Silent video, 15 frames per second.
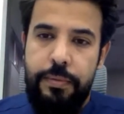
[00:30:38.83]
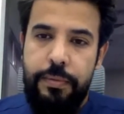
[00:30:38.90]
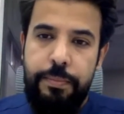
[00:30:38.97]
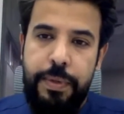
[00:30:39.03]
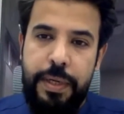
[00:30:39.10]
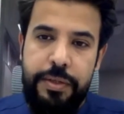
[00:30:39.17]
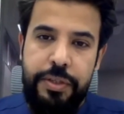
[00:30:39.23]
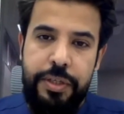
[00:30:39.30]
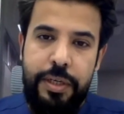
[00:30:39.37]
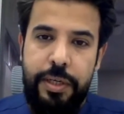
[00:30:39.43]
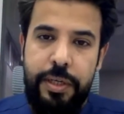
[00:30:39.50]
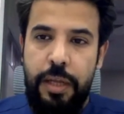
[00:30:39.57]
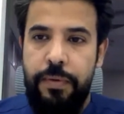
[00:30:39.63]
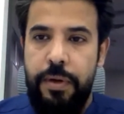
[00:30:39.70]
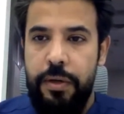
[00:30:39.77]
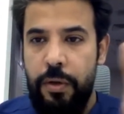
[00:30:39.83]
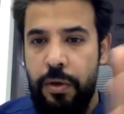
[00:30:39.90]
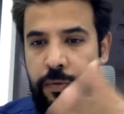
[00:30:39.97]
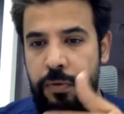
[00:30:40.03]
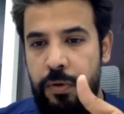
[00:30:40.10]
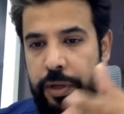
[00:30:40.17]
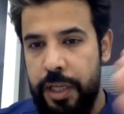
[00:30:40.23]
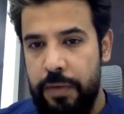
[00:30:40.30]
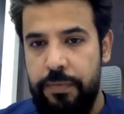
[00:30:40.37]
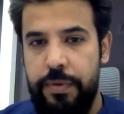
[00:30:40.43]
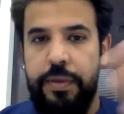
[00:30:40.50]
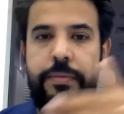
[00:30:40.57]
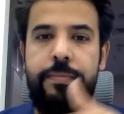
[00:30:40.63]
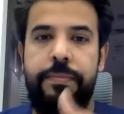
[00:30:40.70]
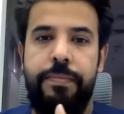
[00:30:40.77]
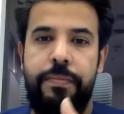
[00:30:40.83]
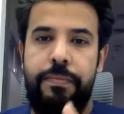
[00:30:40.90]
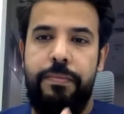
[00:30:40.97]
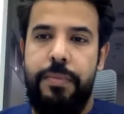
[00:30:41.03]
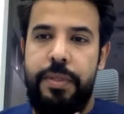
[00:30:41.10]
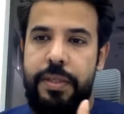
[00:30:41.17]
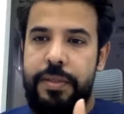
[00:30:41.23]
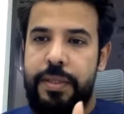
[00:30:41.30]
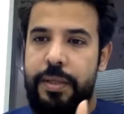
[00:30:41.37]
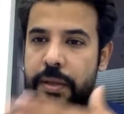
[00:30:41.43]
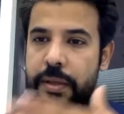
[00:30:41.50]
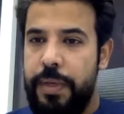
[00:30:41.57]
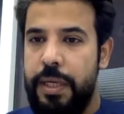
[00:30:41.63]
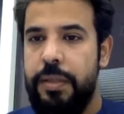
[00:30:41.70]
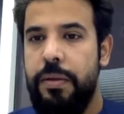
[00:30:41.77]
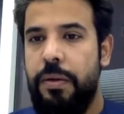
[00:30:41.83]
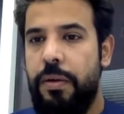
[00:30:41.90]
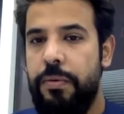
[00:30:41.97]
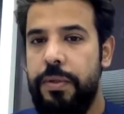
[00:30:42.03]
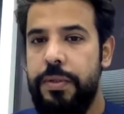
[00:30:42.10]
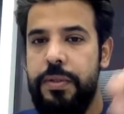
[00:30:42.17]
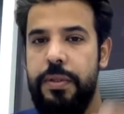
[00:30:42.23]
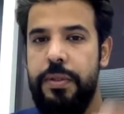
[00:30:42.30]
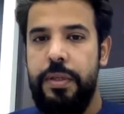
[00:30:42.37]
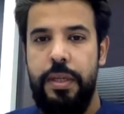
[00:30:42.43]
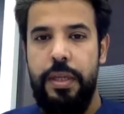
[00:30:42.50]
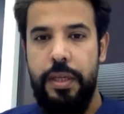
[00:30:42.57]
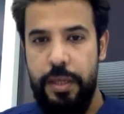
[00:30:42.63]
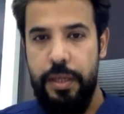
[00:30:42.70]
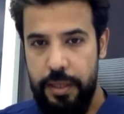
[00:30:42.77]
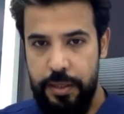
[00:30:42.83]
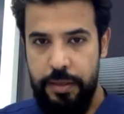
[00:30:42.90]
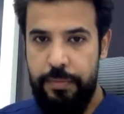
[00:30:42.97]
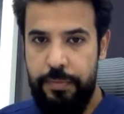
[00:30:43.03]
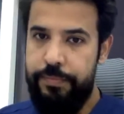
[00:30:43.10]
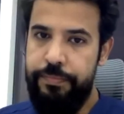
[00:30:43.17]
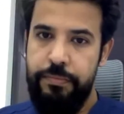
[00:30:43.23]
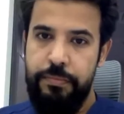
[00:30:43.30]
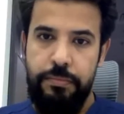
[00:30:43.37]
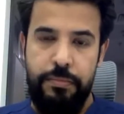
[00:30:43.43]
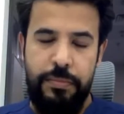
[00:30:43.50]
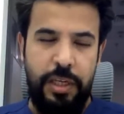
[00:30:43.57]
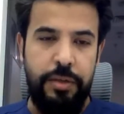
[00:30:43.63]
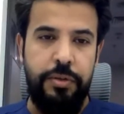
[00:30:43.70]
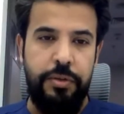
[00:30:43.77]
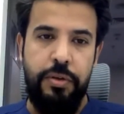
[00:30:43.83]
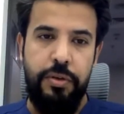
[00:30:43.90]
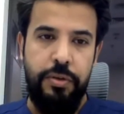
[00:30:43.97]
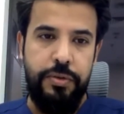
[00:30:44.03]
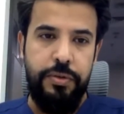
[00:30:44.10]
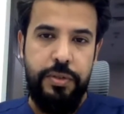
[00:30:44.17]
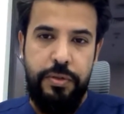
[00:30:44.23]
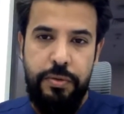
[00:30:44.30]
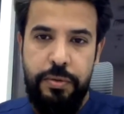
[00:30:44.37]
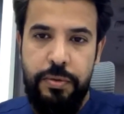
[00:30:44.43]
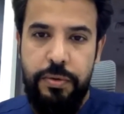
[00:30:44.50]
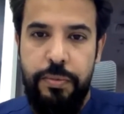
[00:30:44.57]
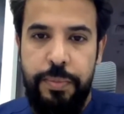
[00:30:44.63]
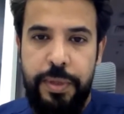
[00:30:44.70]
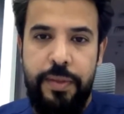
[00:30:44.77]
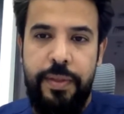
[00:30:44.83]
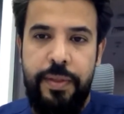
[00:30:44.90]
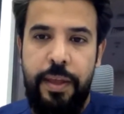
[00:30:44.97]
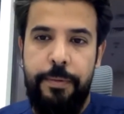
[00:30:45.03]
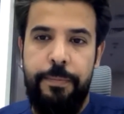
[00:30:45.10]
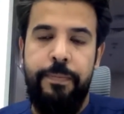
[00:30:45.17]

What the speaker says: Partially covered or fully covered. This is a debate always continues to be there.